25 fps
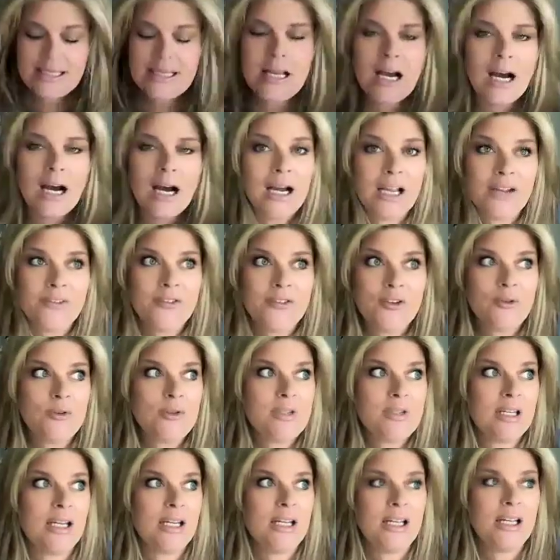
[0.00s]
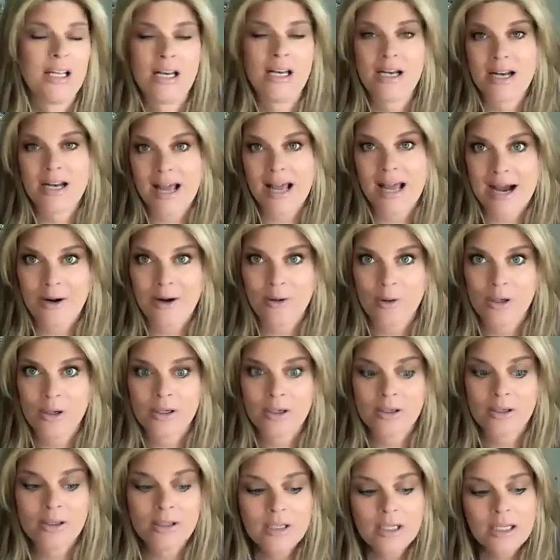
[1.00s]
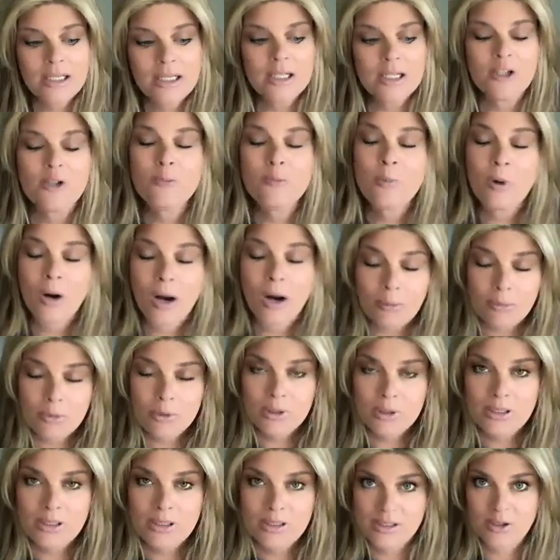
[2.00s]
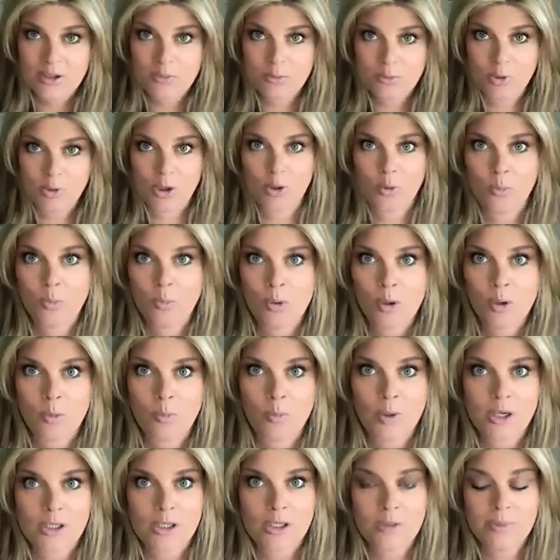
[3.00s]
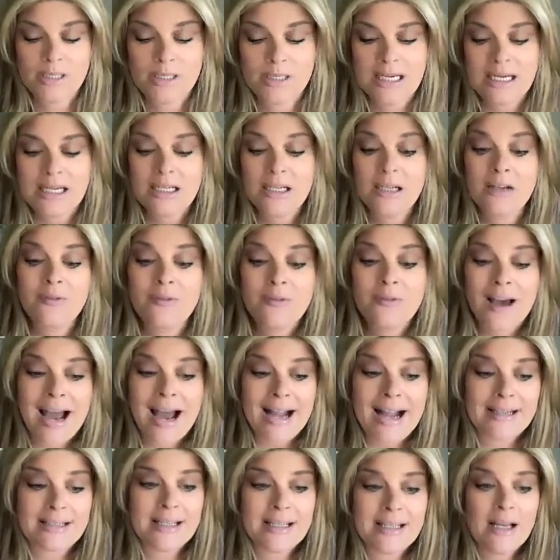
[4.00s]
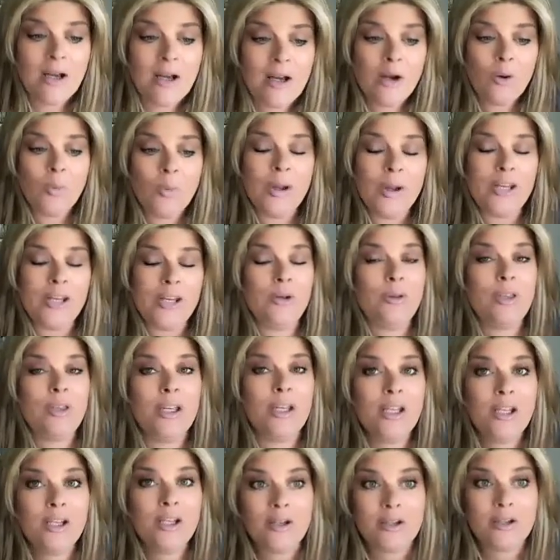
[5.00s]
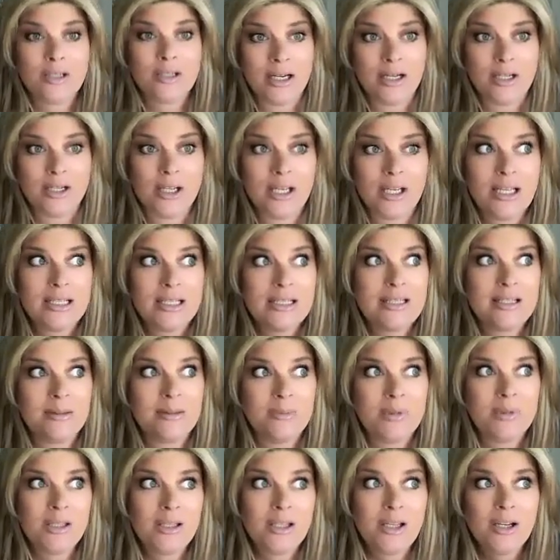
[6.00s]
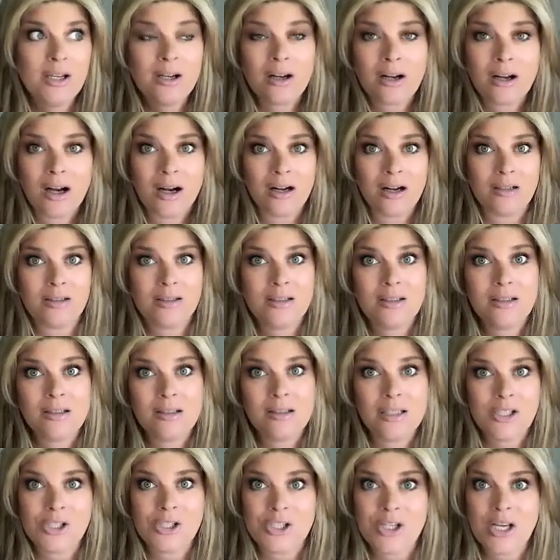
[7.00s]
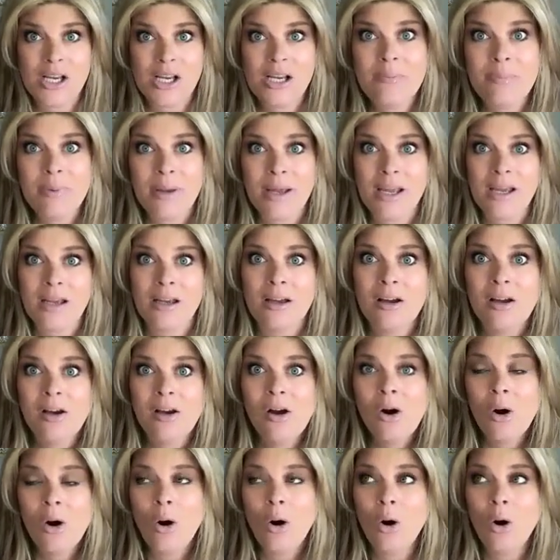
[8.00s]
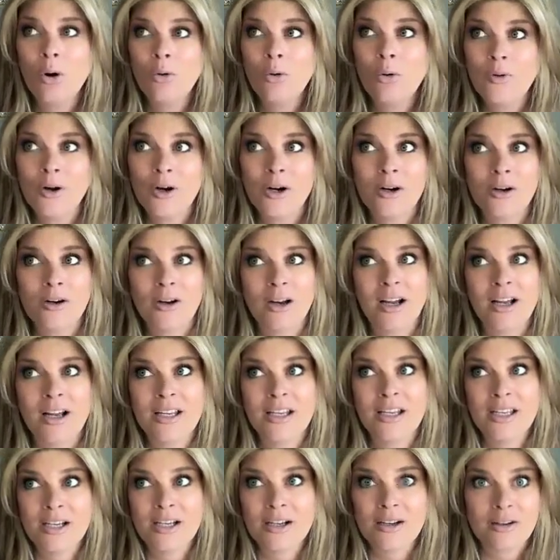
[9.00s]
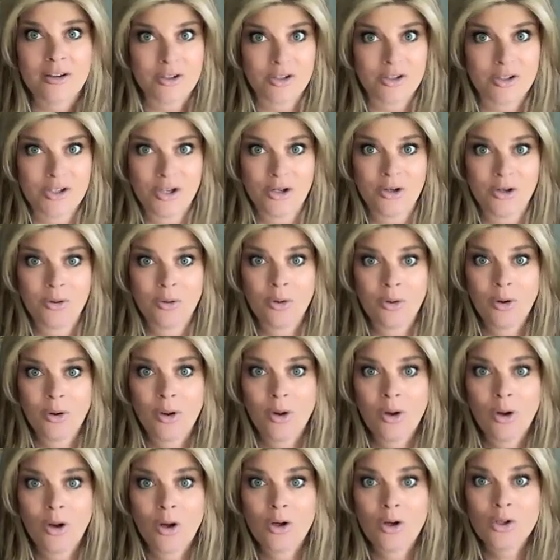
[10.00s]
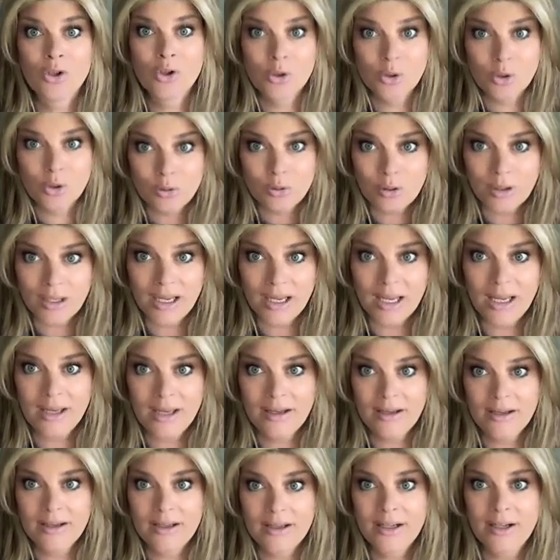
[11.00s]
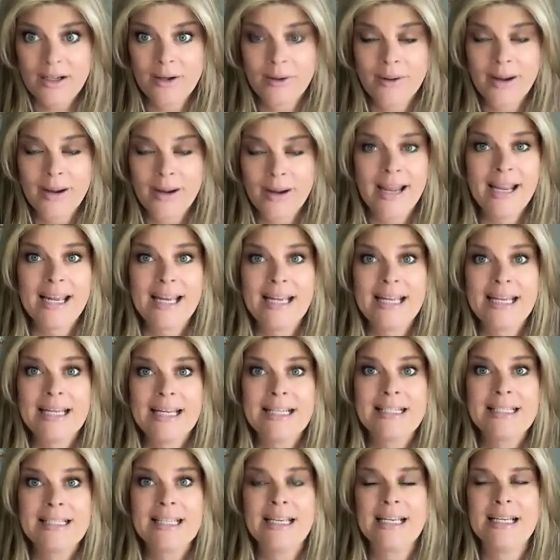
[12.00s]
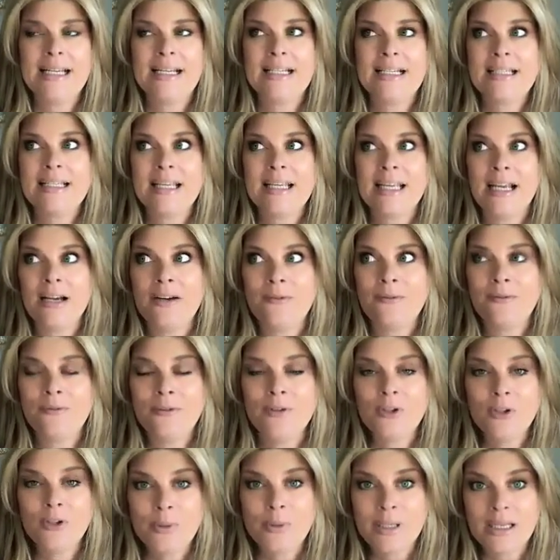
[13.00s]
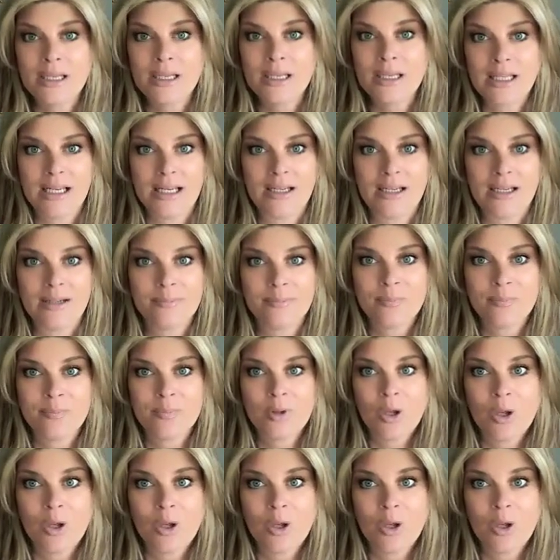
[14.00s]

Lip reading: not, if you did it in an hour, there's probably still more work to be done. In fact, when you think you're done, it's something that you're constantly shaping over a year or two. Truly. Okay? It is like a fluid thing.